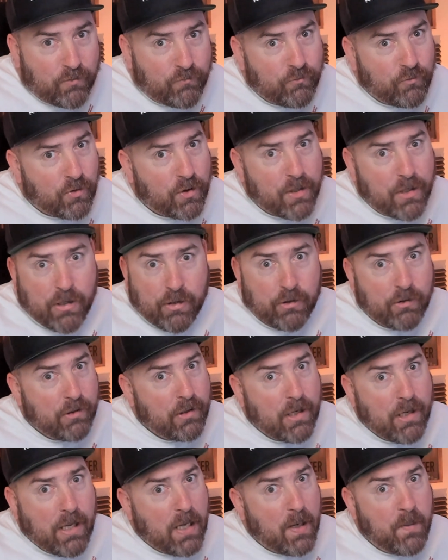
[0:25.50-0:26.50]
for another
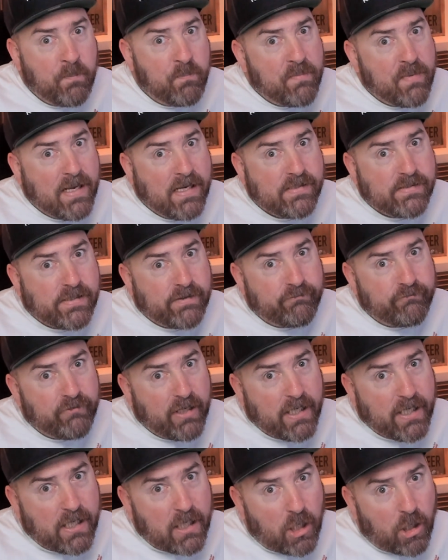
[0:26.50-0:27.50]
amazing
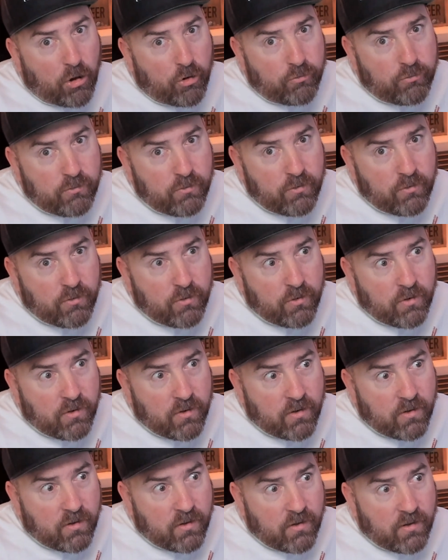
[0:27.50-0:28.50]
video.
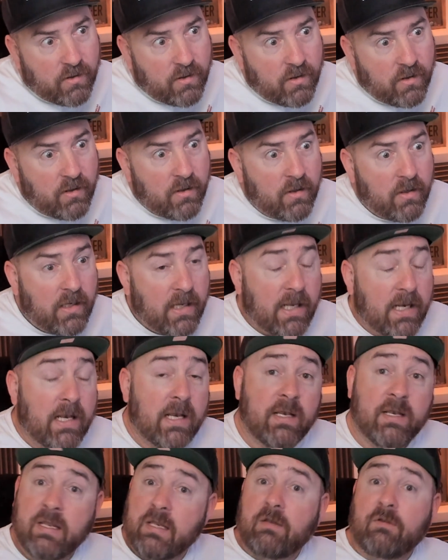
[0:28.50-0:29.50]
And
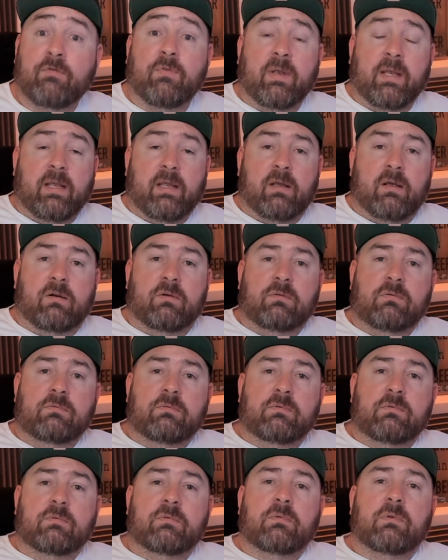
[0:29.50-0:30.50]
in this video,
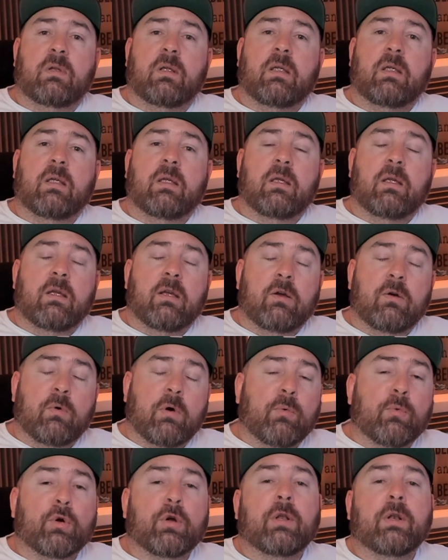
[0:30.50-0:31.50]
what
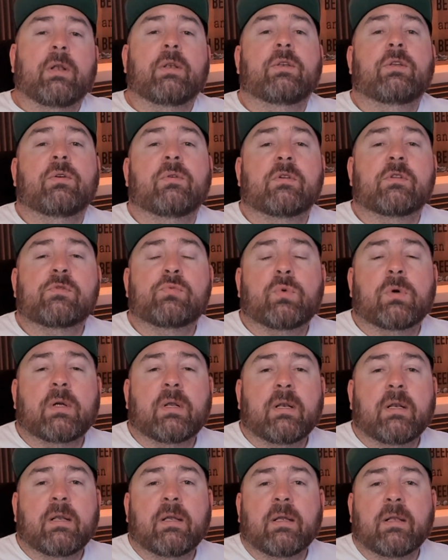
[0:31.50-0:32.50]
we're going to do is we're
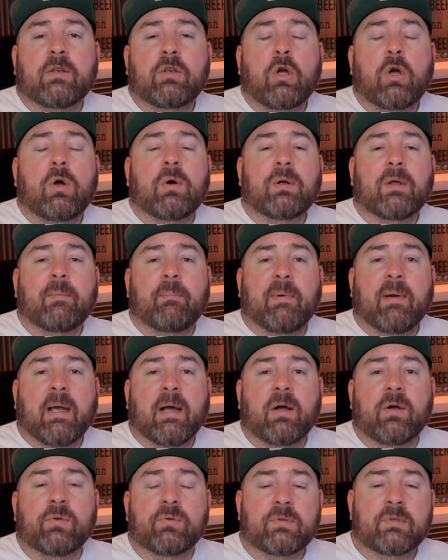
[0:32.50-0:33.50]
going to talk
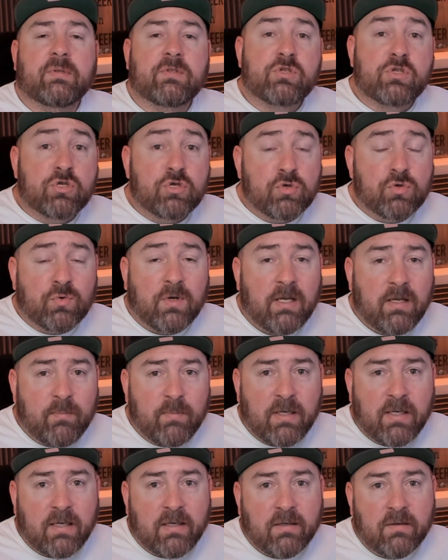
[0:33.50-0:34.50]
about
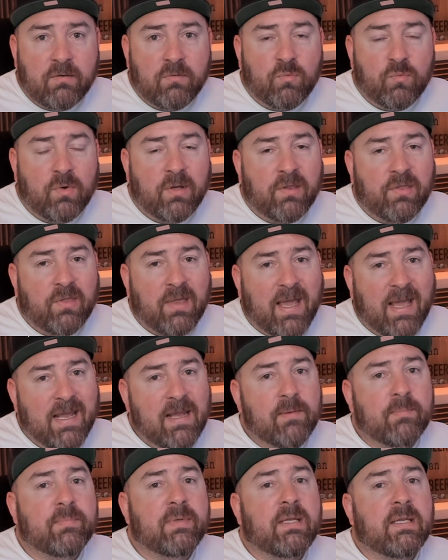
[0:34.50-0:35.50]
streaming with A
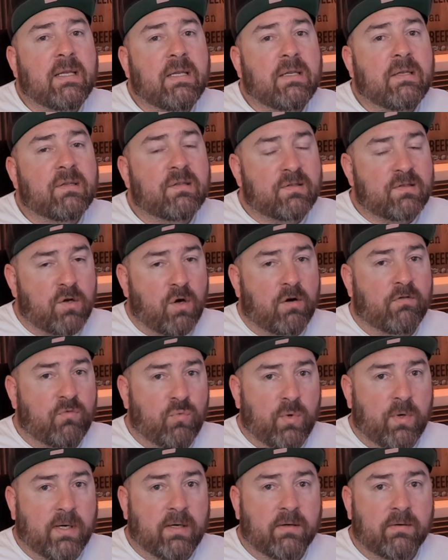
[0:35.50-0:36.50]
M D
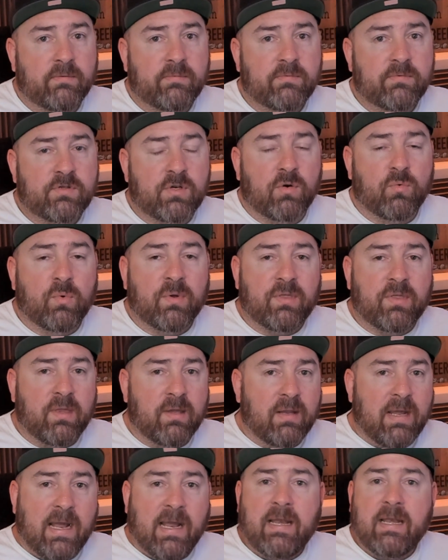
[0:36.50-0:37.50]
software. So with
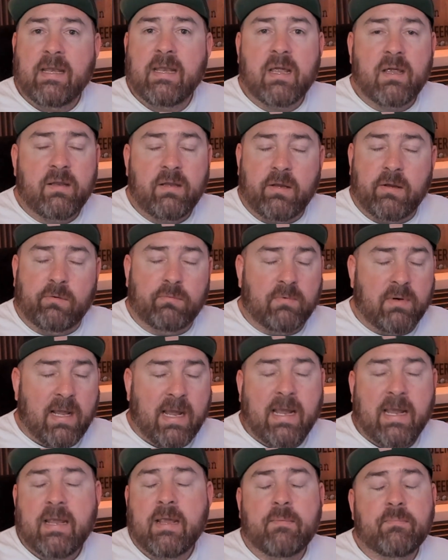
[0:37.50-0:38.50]
the A D, you know,
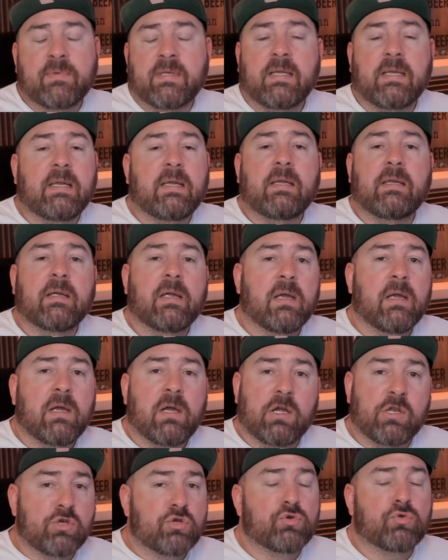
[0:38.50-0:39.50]
A M D
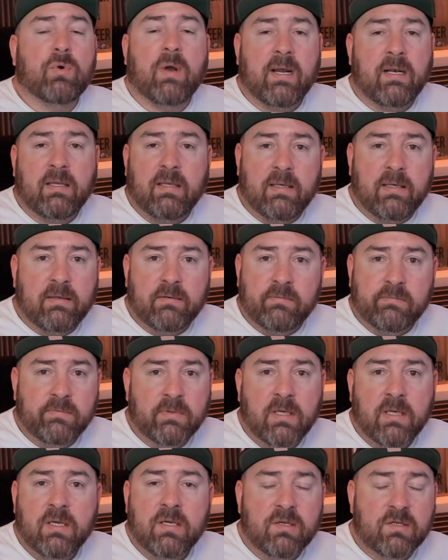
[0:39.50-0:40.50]
Adrenalin
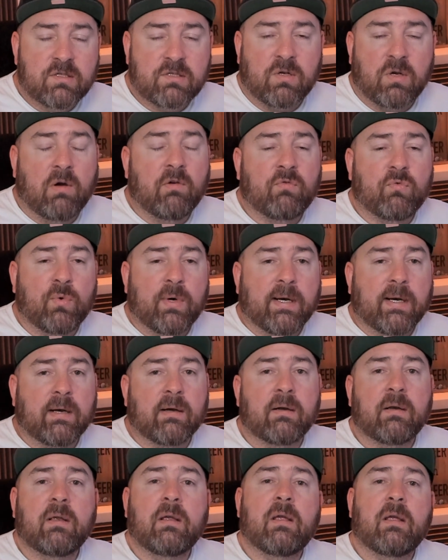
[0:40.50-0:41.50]

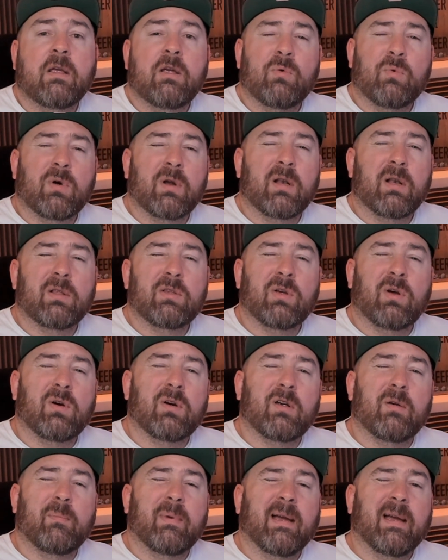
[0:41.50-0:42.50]
software, we're going to
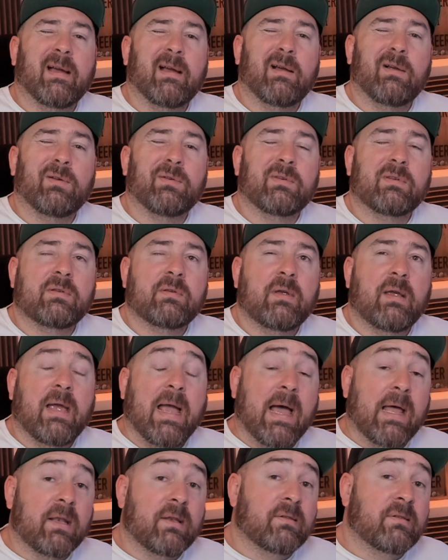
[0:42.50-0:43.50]
talk about
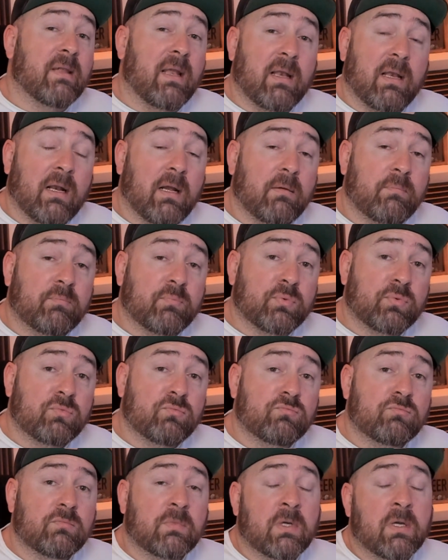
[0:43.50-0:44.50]
how to set it up,
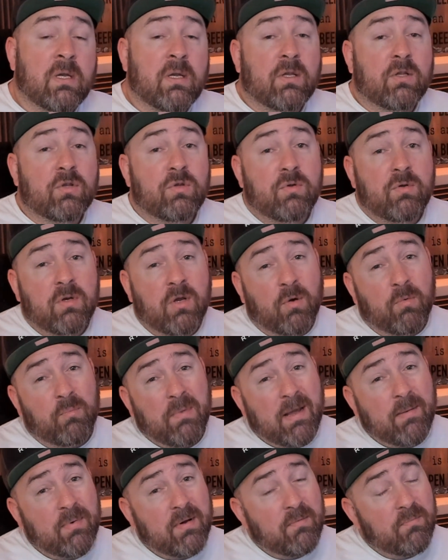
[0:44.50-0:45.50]
you know,
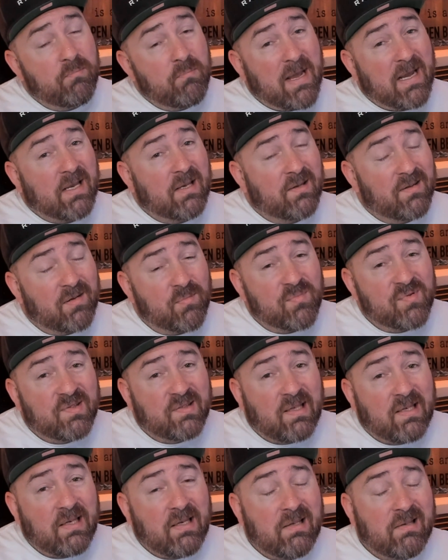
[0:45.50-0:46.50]
maybe making some
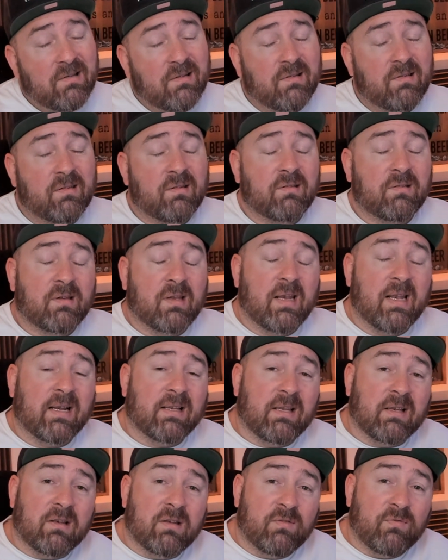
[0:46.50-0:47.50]
scenes,
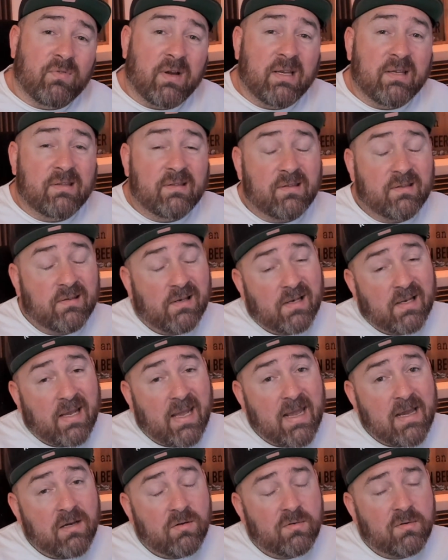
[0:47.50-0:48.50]
connecting devices and
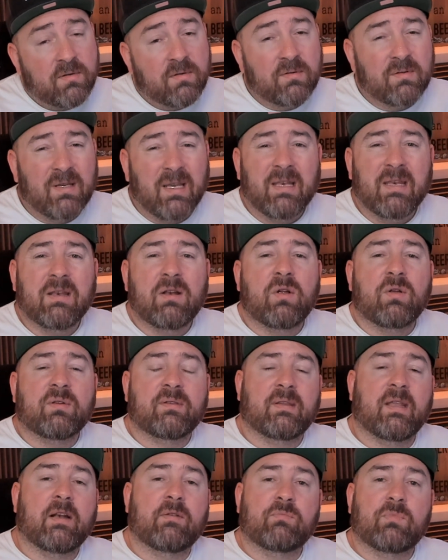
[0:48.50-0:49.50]
accounts, getting it all
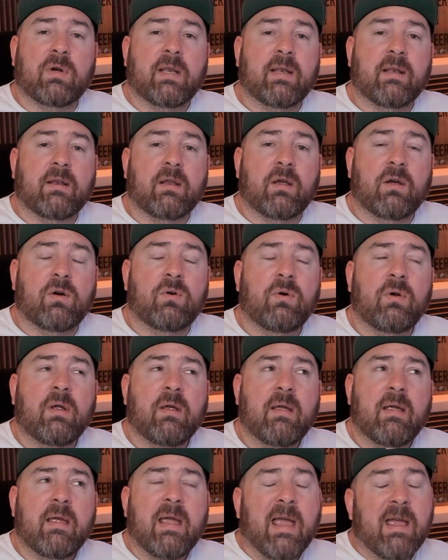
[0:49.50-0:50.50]
set up and ready to go,
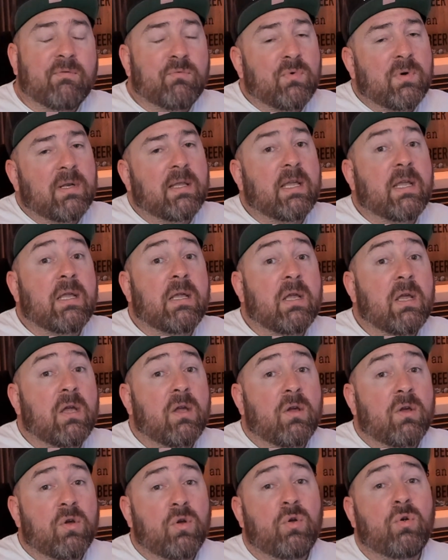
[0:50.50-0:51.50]
and really
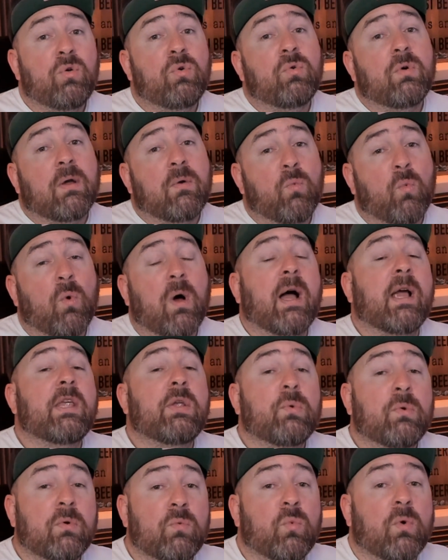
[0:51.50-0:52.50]
who and why
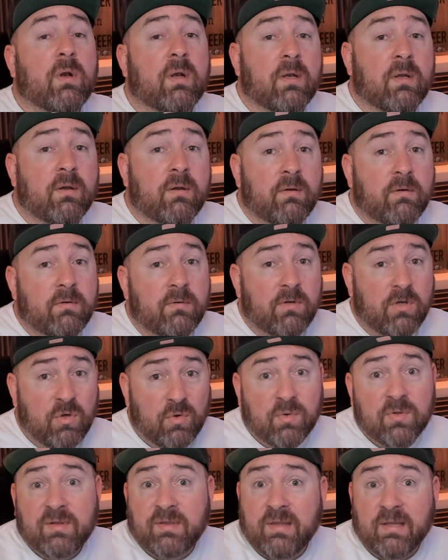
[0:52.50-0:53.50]
you would want to
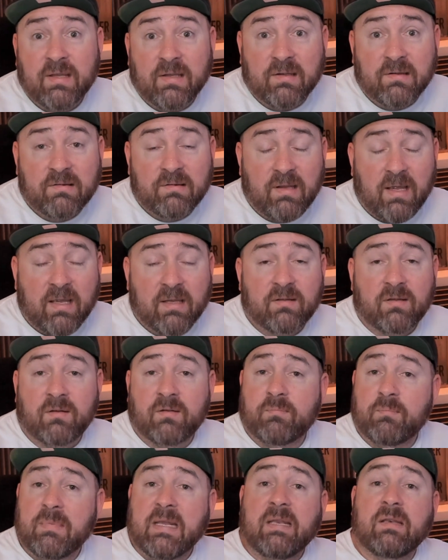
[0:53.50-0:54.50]
use this as a
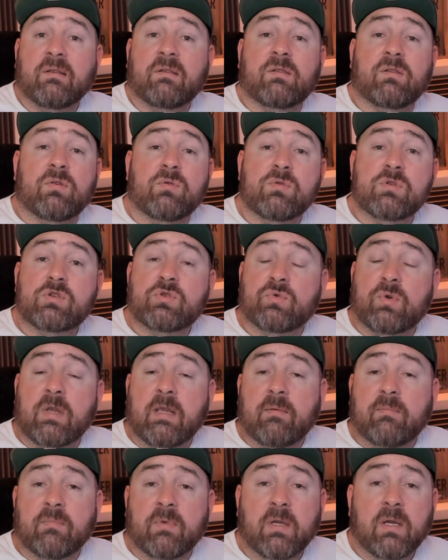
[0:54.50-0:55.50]
means to
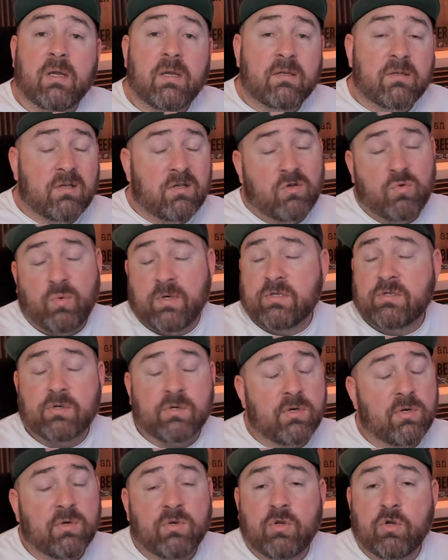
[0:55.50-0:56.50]
stream to Twitch or
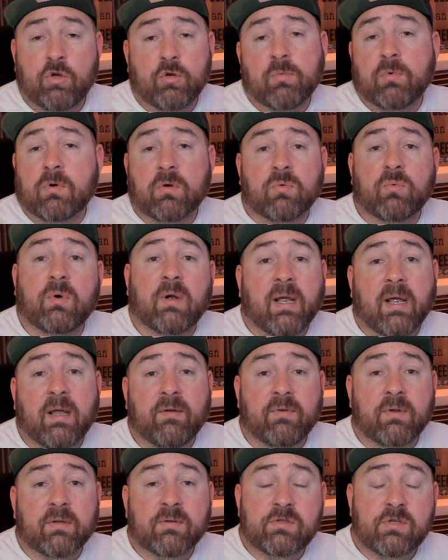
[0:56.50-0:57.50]
YouTube or what have
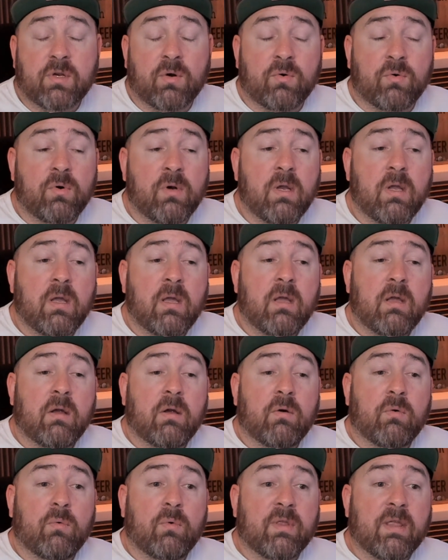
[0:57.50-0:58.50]
you. So
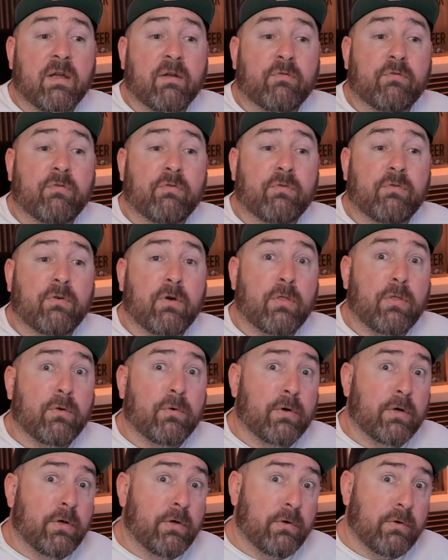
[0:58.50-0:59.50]
without further
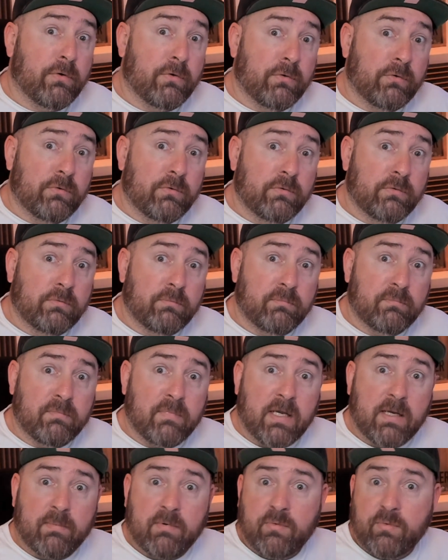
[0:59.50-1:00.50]
ado,
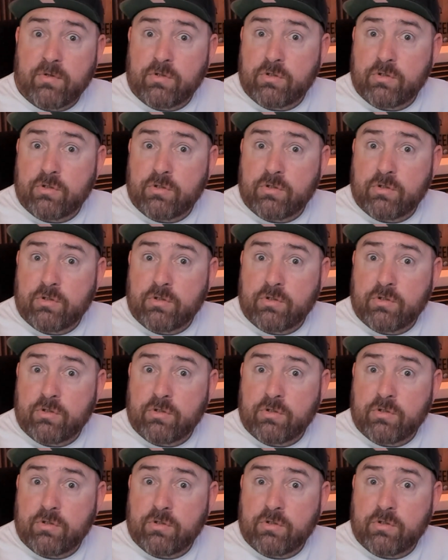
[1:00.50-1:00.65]
maybe we